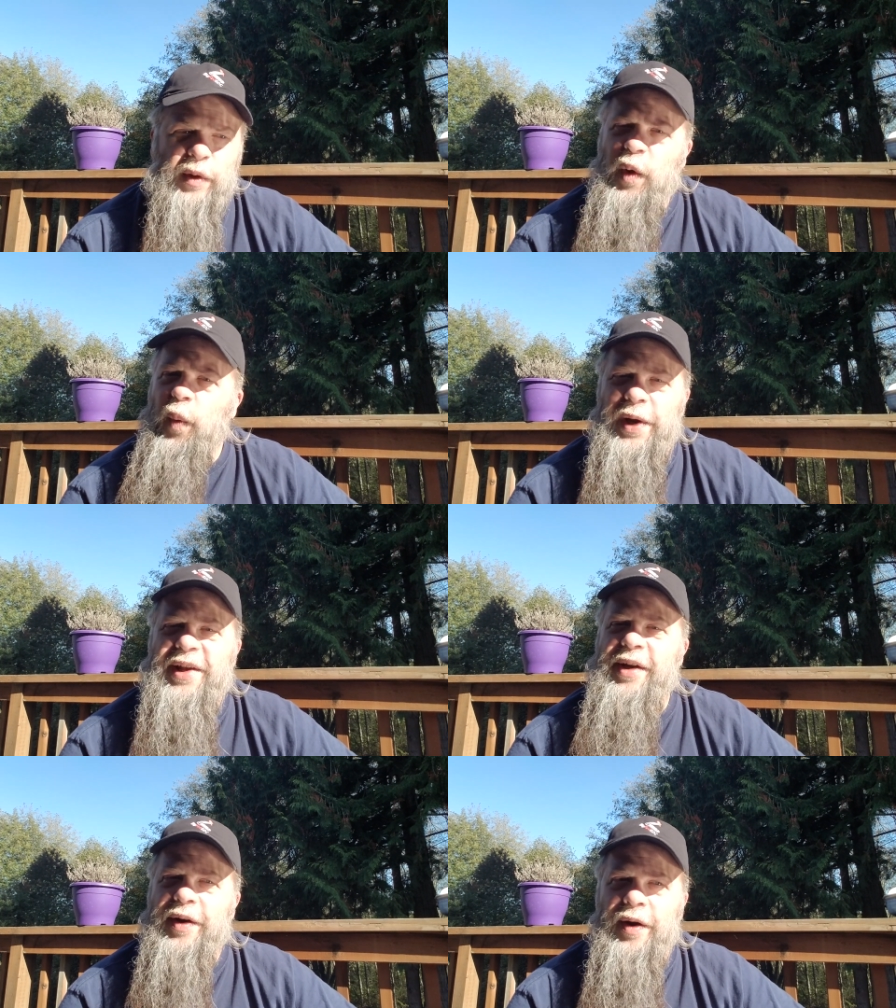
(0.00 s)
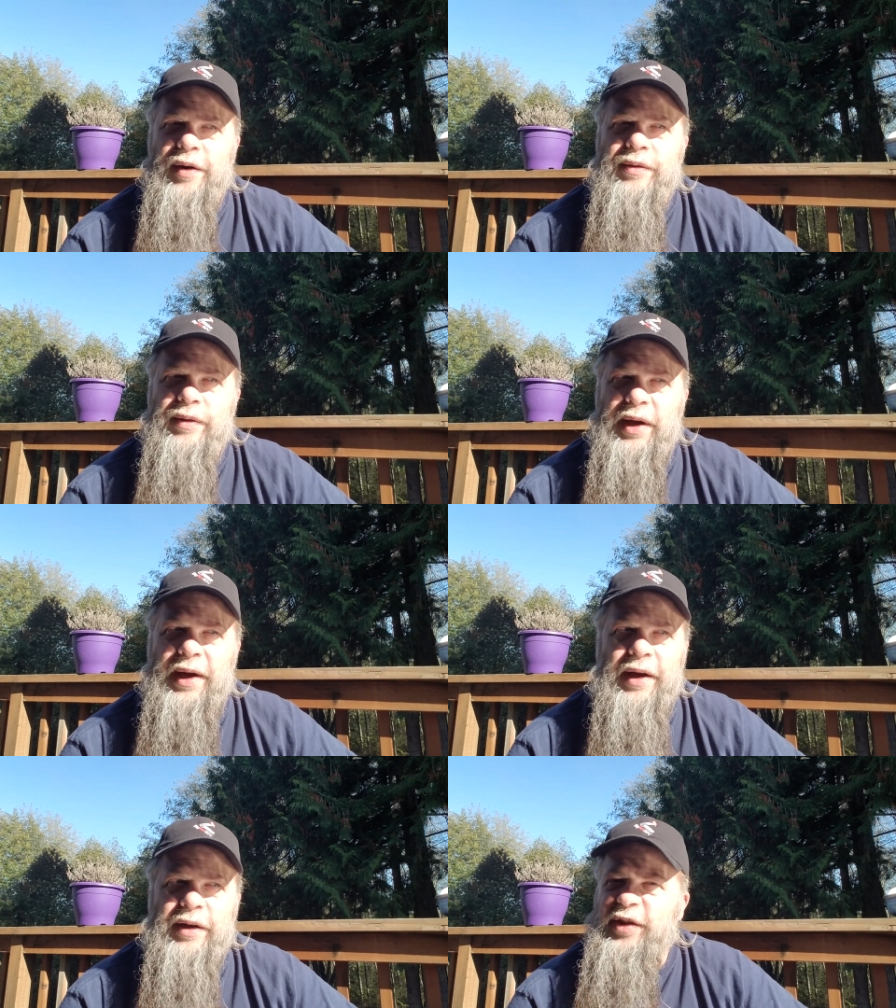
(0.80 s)
go weed the garden,
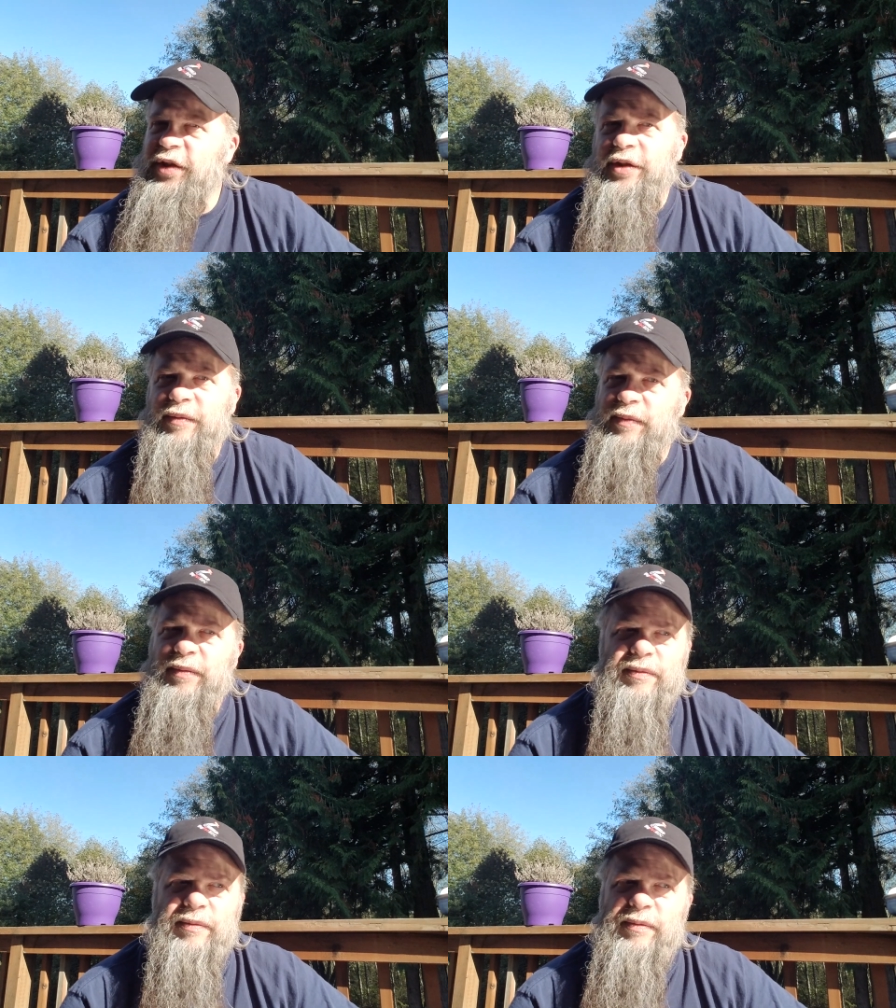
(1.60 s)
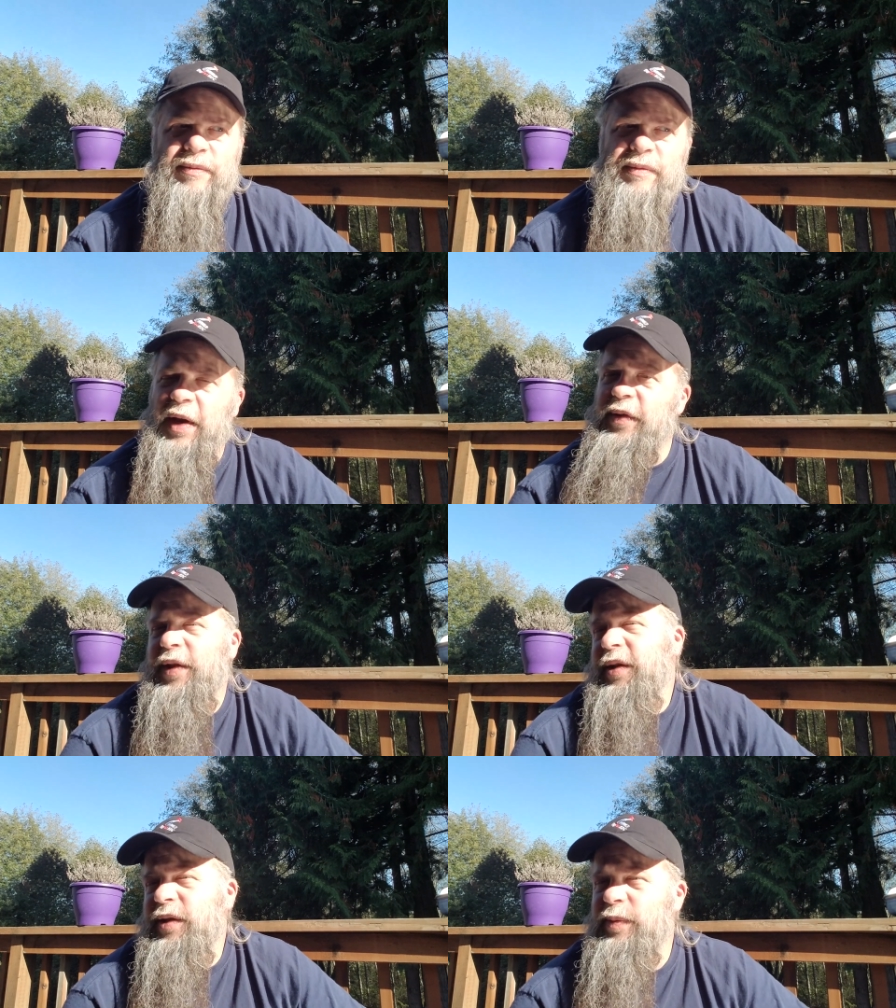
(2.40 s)
and
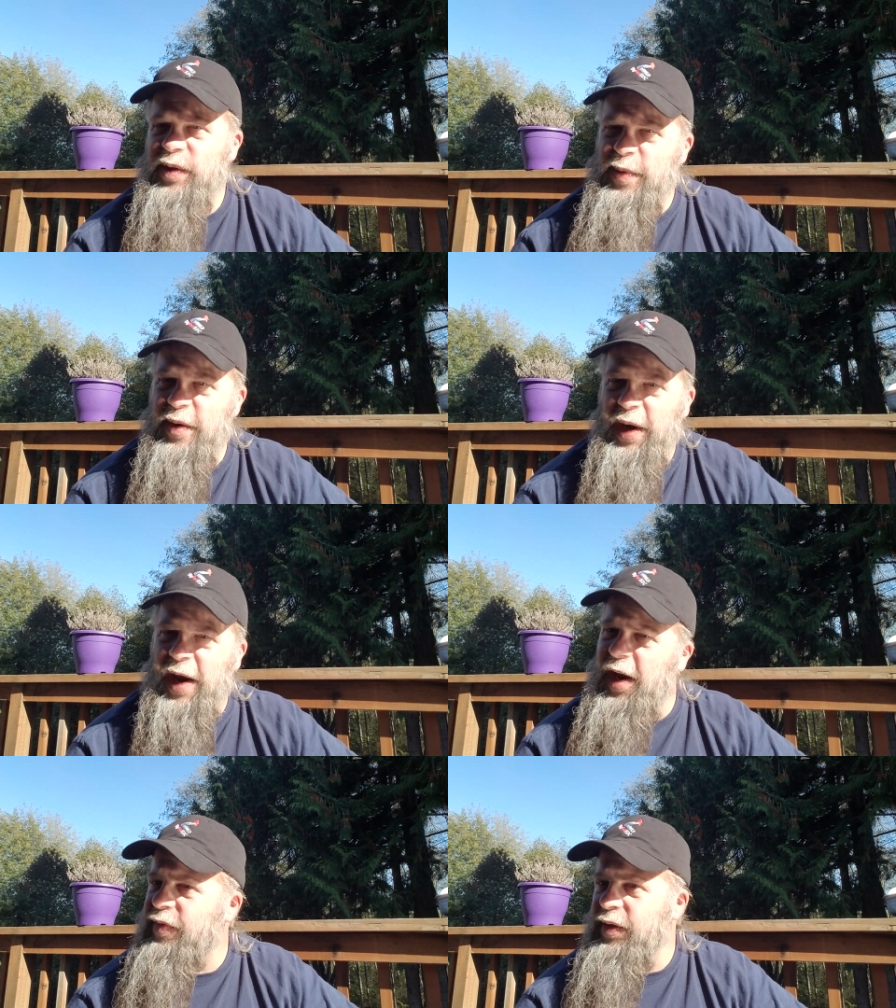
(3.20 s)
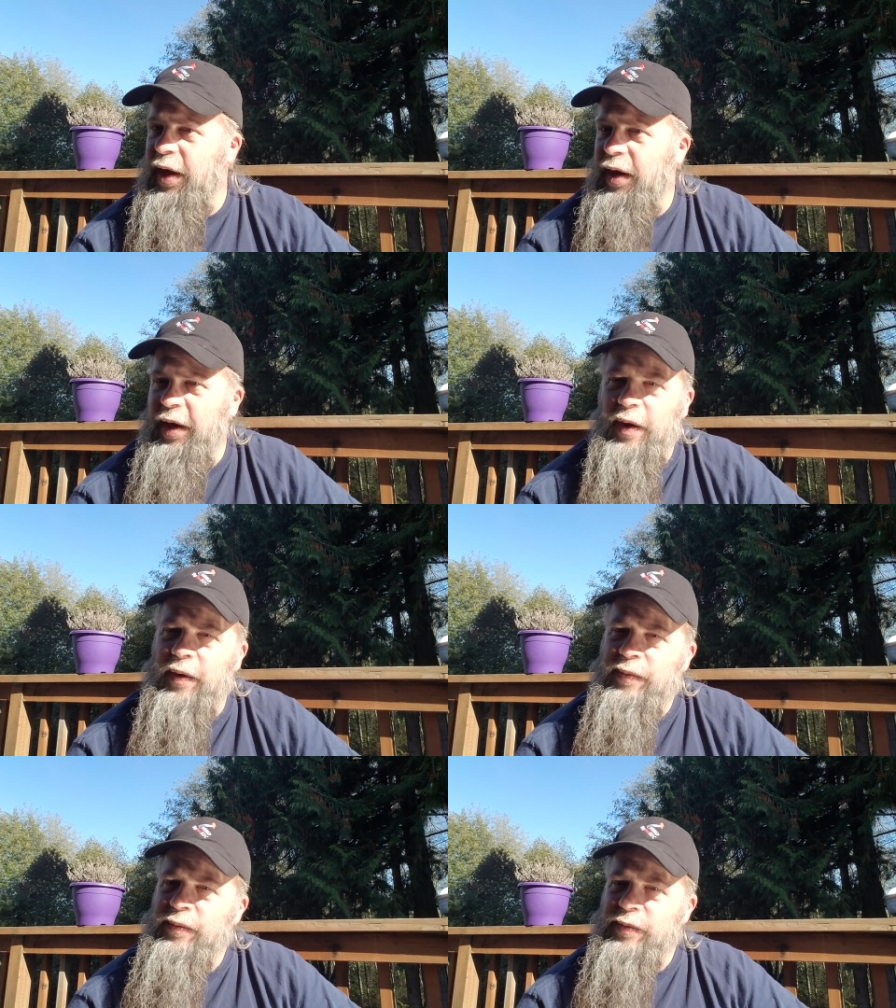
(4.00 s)
everything seems to be okay after that, you
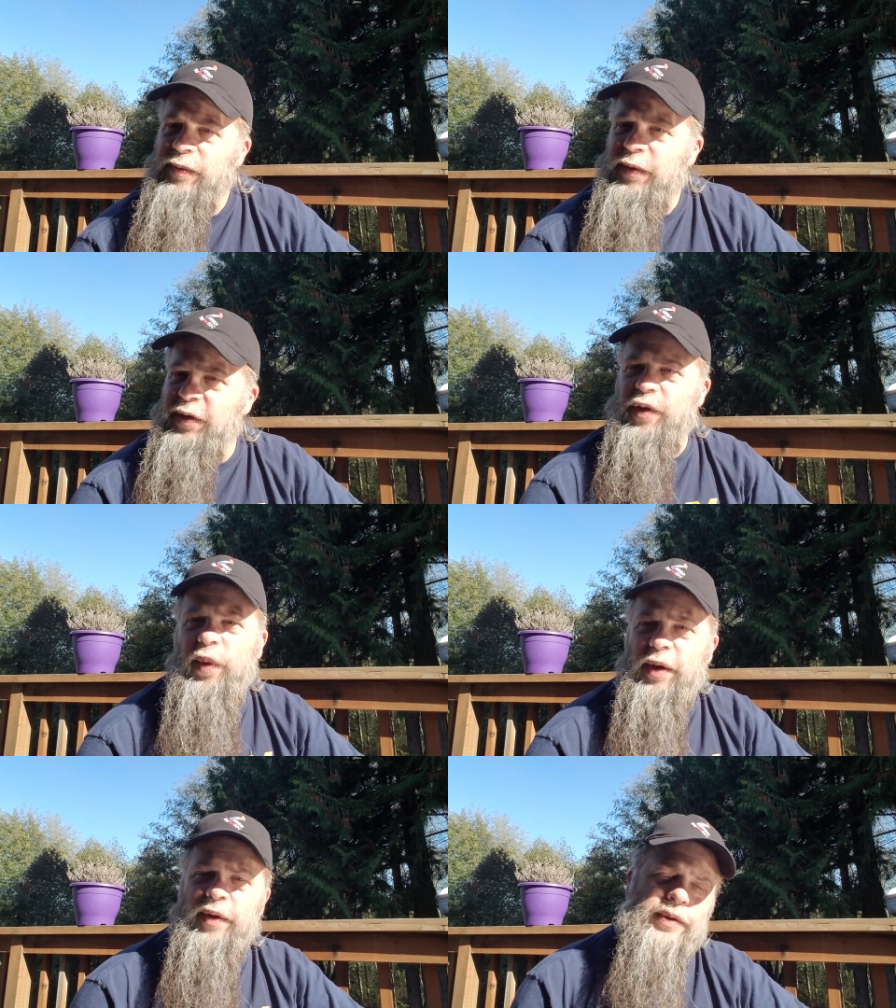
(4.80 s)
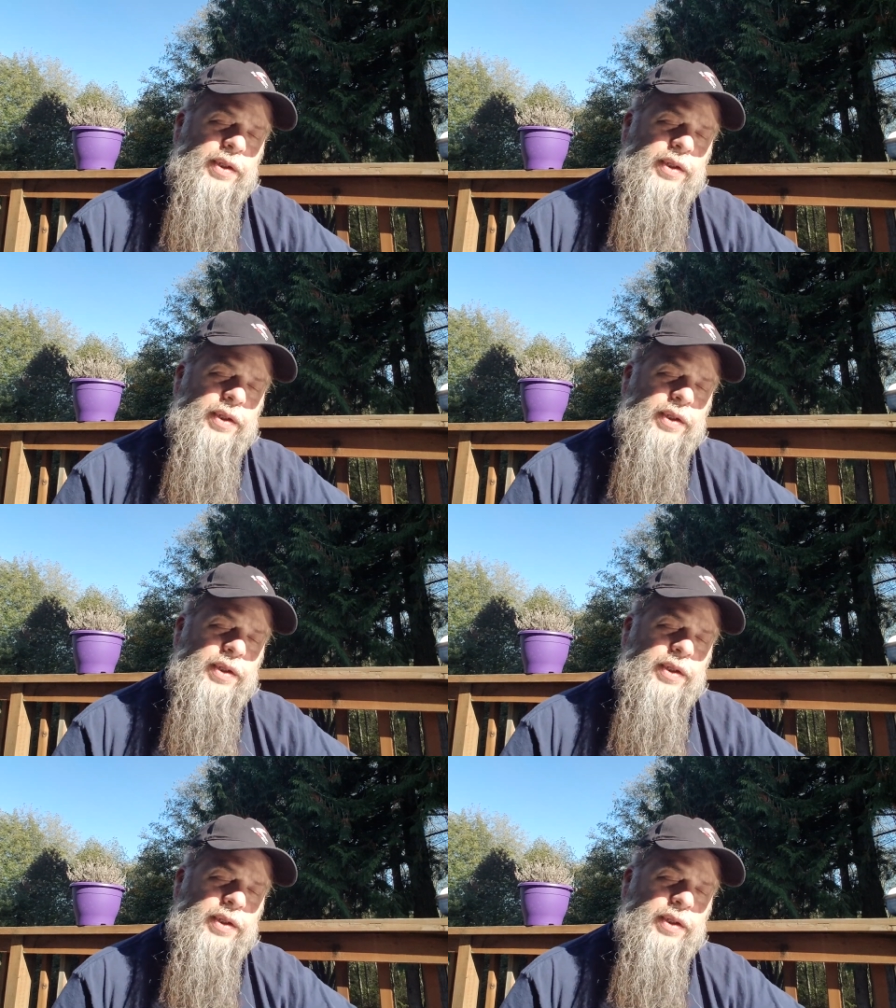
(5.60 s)
know? This is one of those